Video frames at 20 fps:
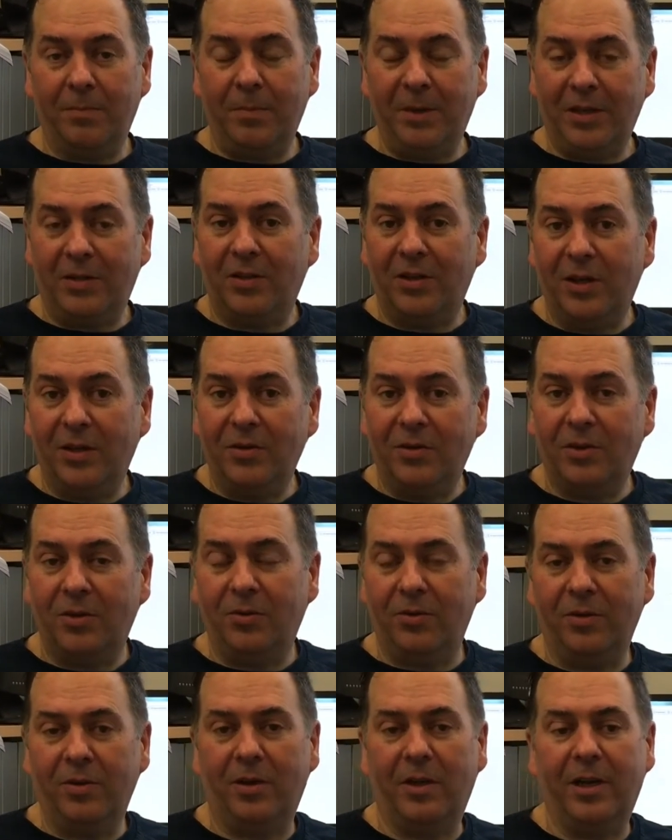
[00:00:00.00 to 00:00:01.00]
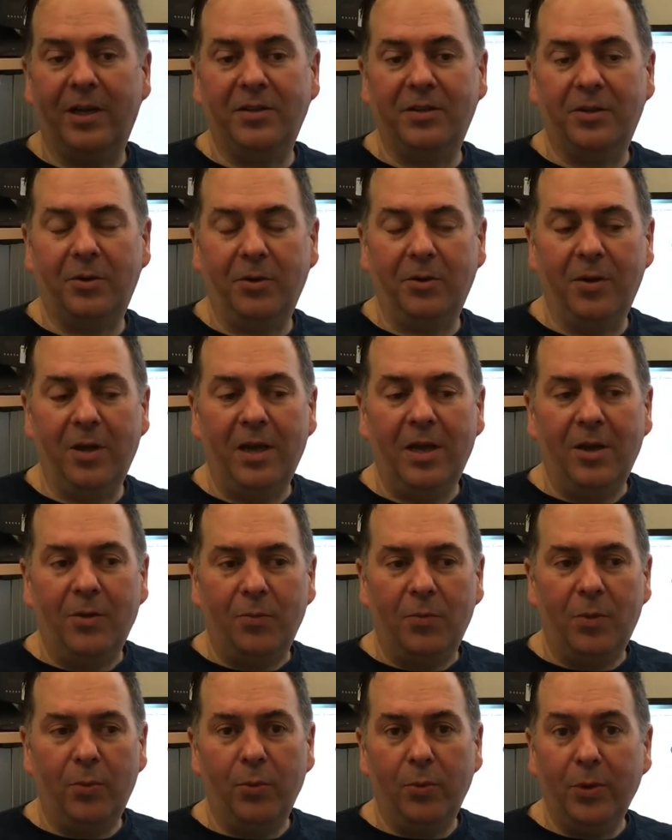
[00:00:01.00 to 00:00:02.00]
Beatson Institute in Glasgow.
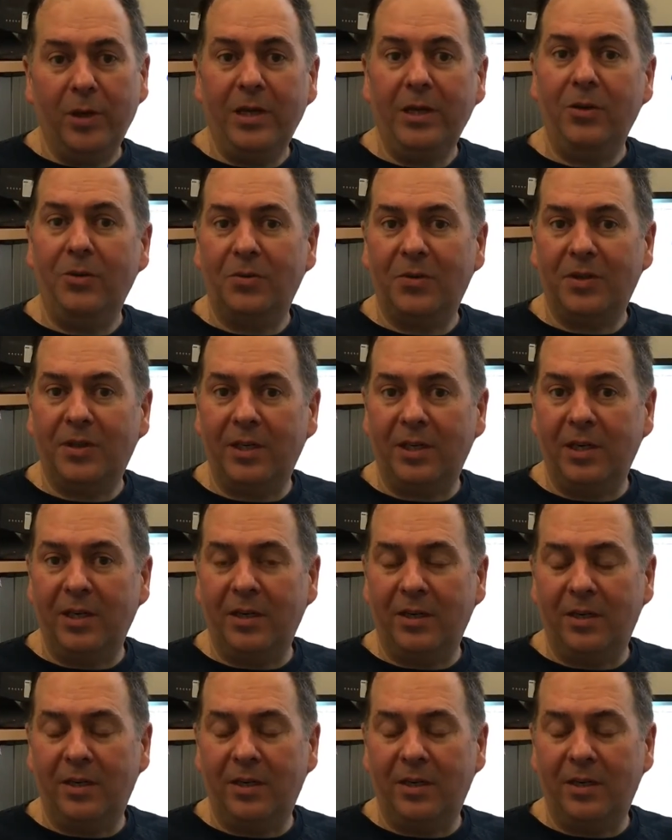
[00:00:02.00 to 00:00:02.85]
What we're really interested in